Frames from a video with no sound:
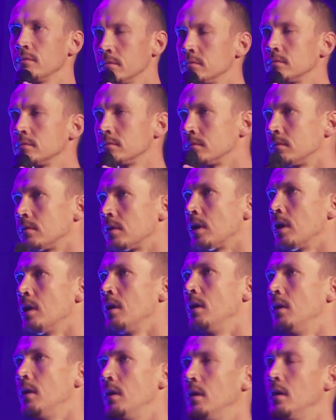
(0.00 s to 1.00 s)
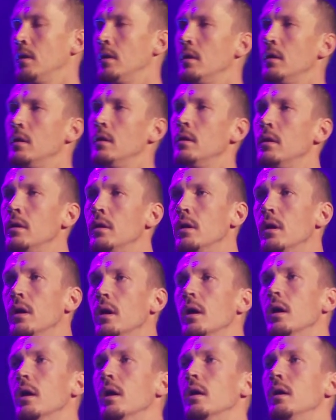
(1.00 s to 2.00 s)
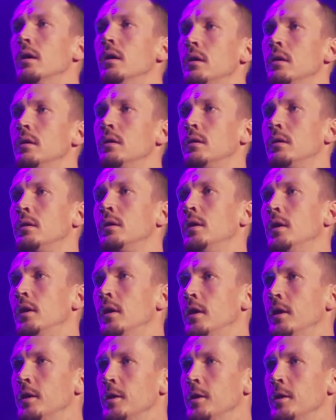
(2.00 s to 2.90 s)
So they were basically already systems thinkers, just